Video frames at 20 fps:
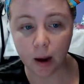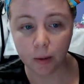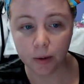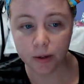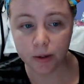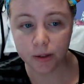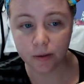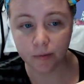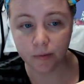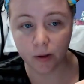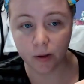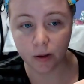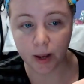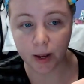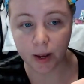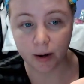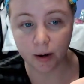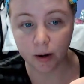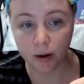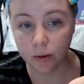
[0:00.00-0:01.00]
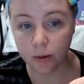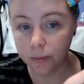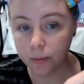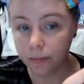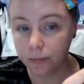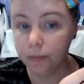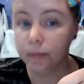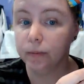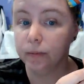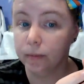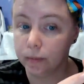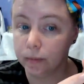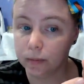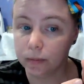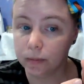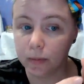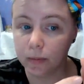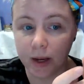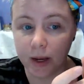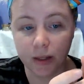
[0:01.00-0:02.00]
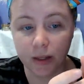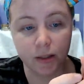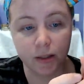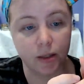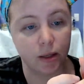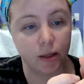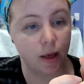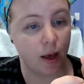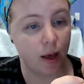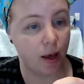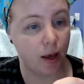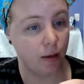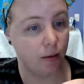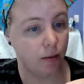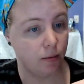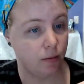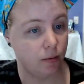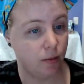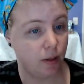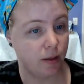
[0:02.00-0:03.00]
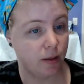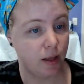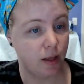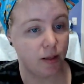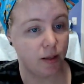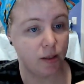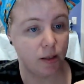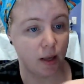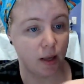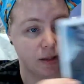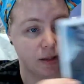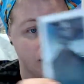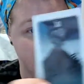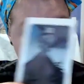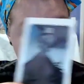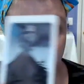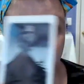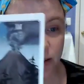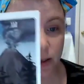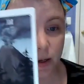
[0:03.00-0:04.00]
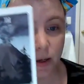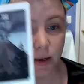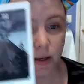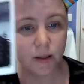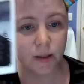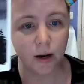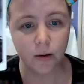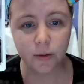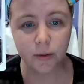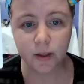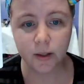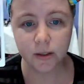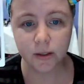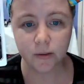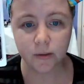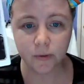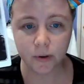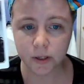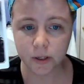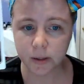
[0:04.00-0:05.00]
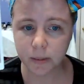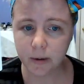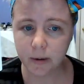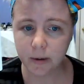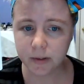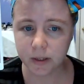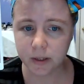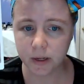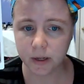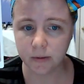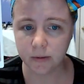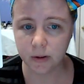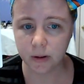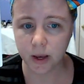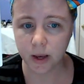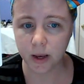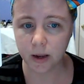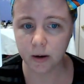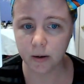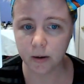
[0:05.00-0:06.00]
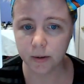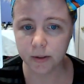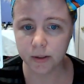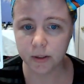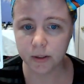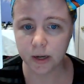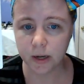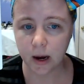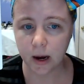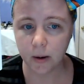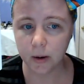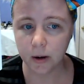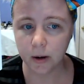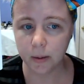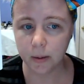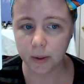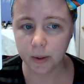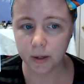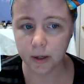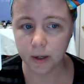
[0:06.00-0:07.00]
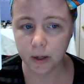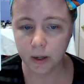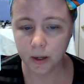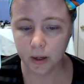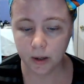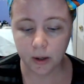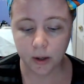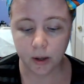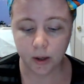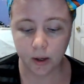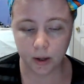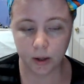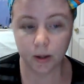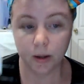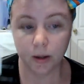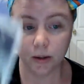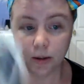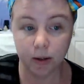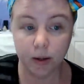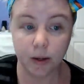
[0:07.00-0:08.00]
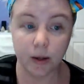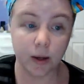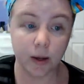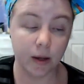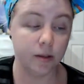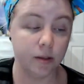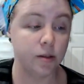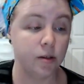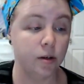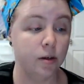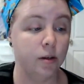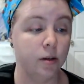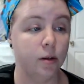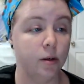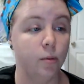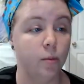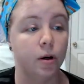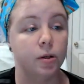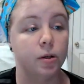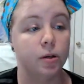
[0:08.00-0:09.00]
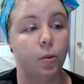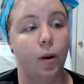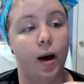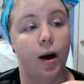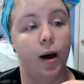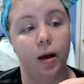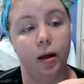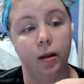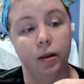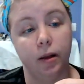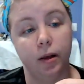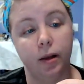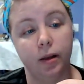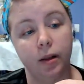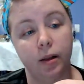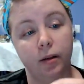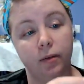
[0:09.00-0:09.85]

The Tower is a volcano. I can see that. Like that's an amazing. I don't think it's the first time I've seen a volcano as the tower, but it certainly works well.